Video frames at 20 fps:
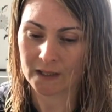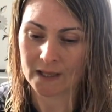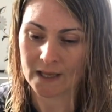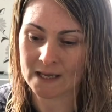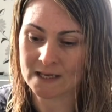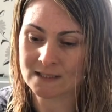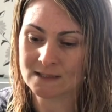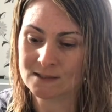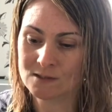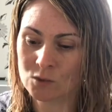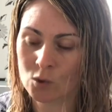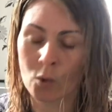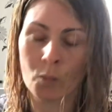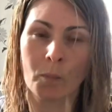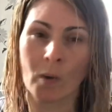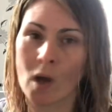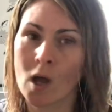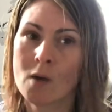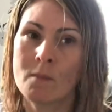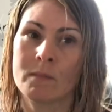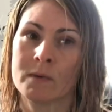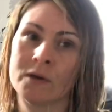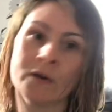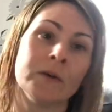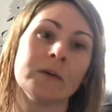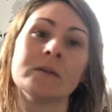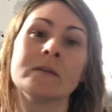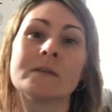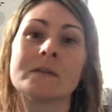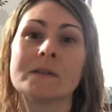it's not
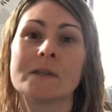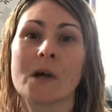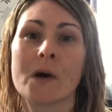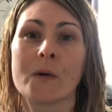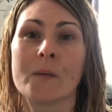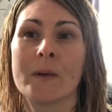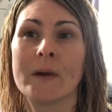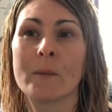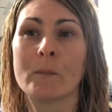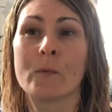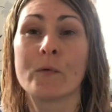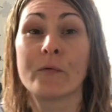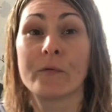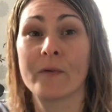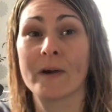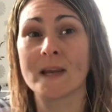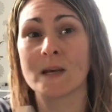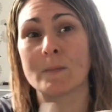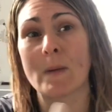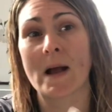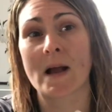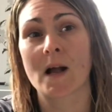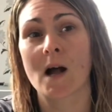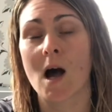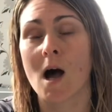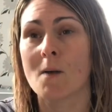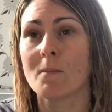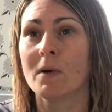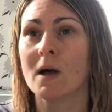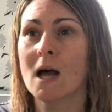permanent, so it will fade back
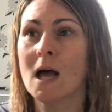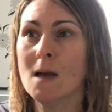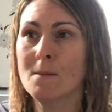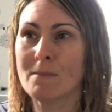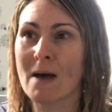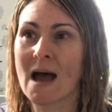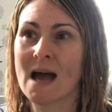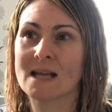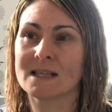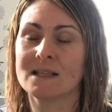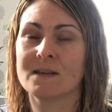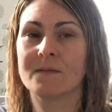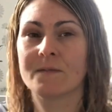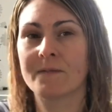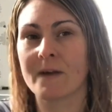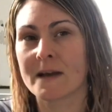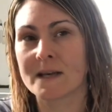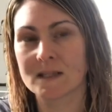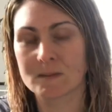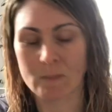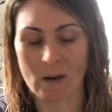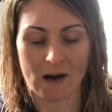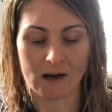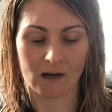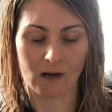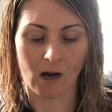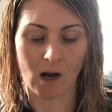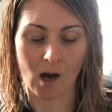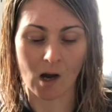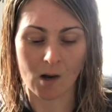up. But as it fades
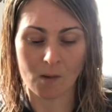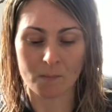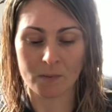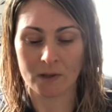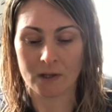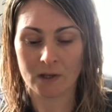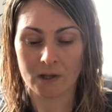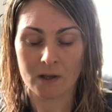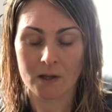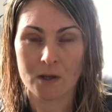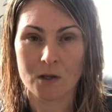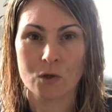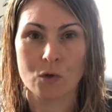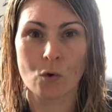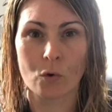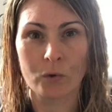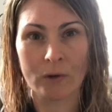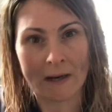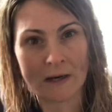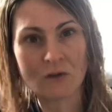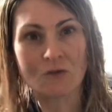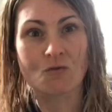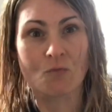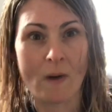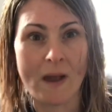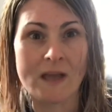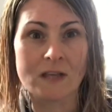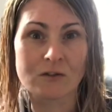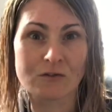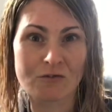back up, your natural
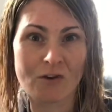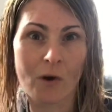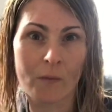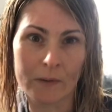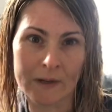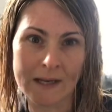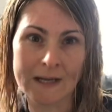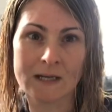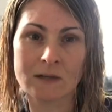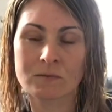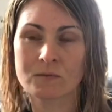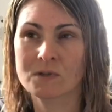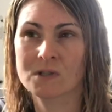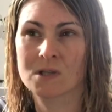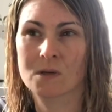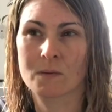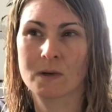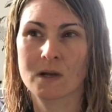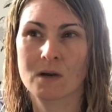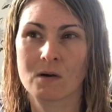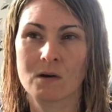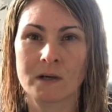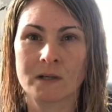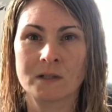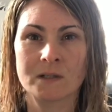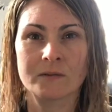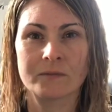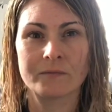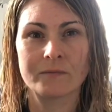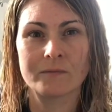hair's growing out, so it
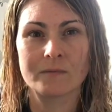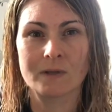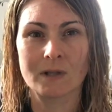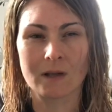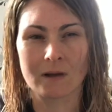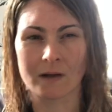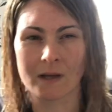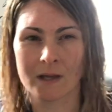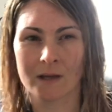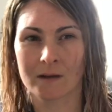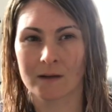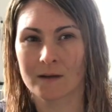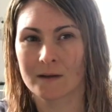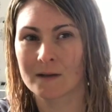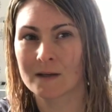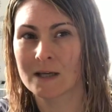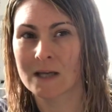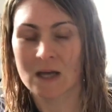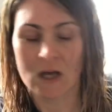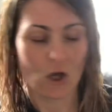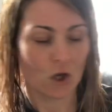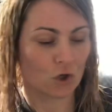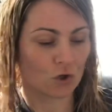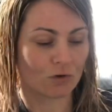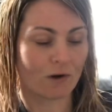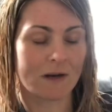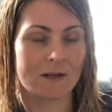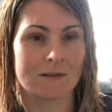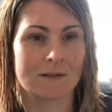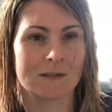kind of like
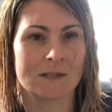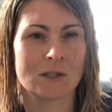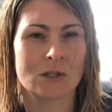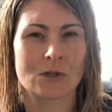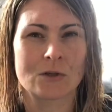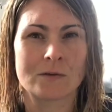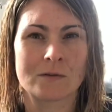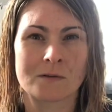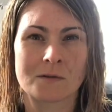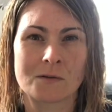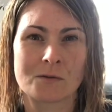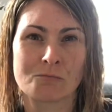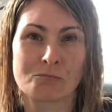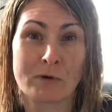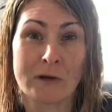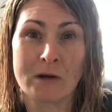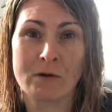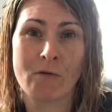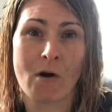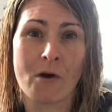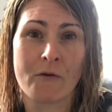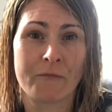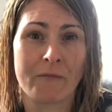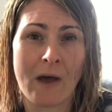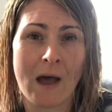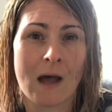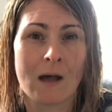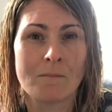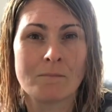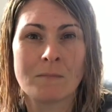transitions the regrowth
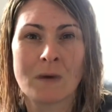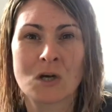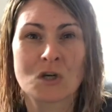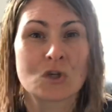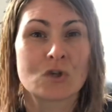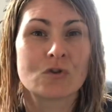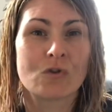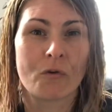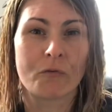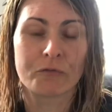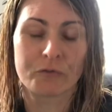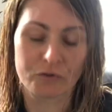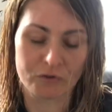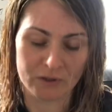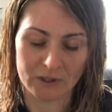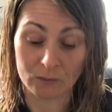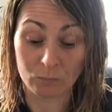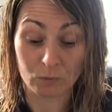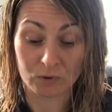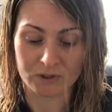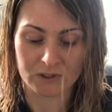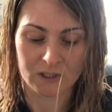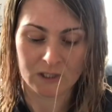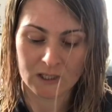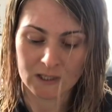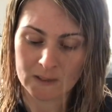out much softer than it would